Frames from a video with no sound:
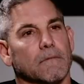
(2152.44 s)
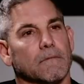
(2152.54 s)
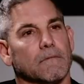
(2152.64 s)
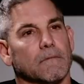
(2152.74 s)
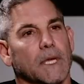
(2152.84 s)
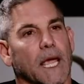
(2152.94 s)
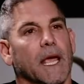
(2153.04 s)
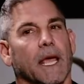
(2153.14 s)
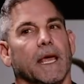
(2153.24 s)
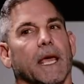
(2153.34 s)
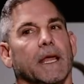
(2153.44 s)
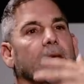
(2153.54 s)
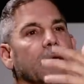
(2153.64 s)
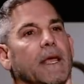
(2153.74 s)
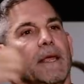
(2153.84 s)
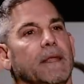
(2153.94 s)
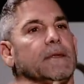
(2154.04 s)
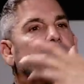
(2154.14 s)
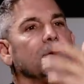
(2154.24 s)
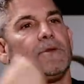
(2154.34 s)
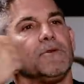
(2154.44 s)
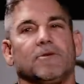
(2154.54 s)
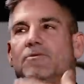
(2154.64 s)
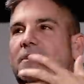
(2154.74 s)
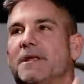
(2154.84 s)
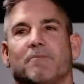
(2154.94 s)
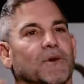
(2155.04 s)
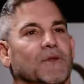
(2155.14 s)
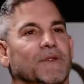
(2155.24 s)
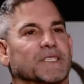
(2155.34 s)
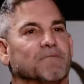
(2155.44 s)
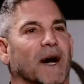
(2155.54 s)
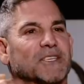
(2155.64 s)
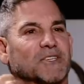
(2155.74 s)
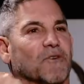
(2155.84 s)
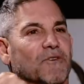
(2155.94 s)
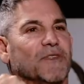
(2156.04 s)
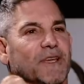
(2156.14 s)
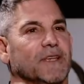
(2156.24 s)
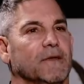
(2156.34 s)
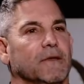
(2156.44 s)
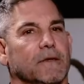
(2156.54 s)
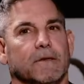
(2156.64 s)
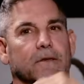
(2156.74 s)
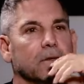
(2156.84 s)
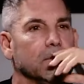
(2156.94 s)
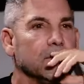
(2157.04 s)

do you create and, and, and, that? And, then, dude, you, you end up building this muscle. Like if, if, if like